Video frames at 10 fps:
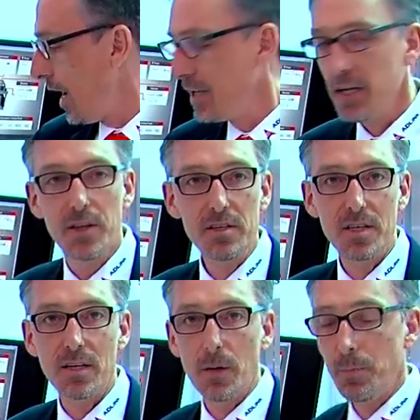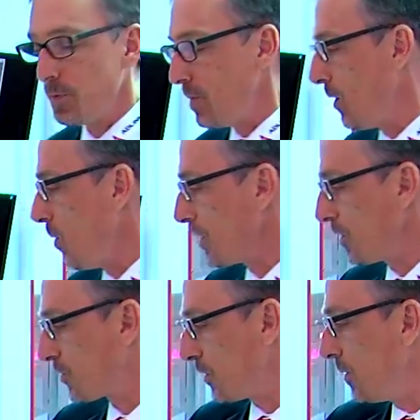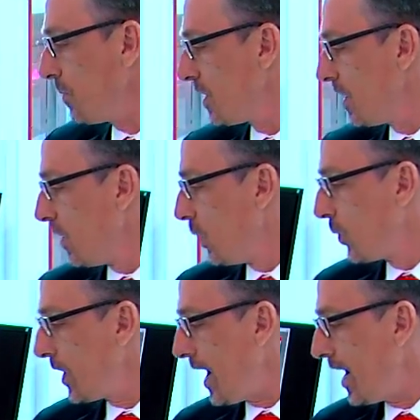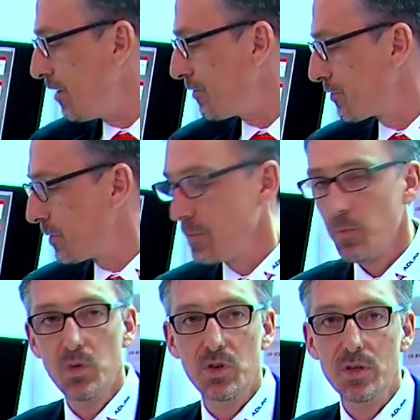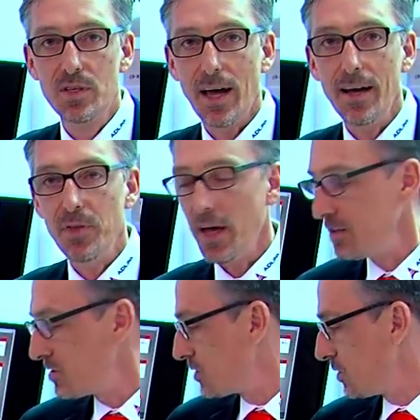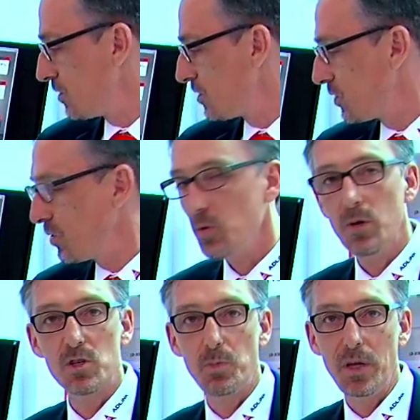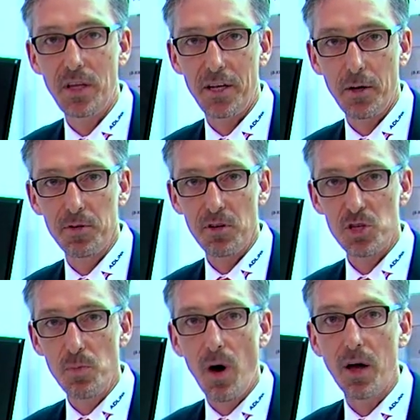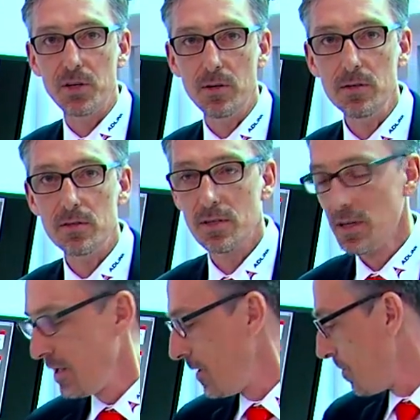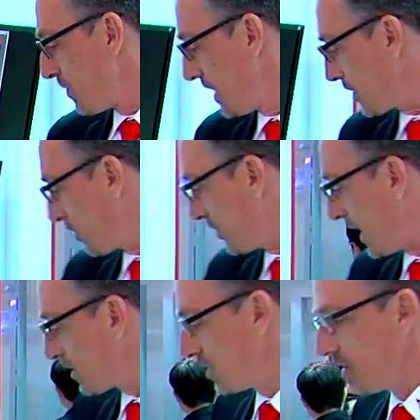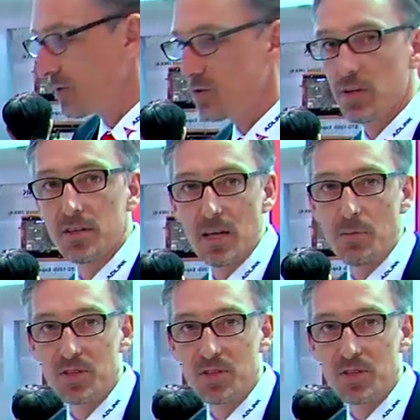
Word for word: And in this setup, I'll walk you through, we have tied that to two USB data acquisition modules that connect to some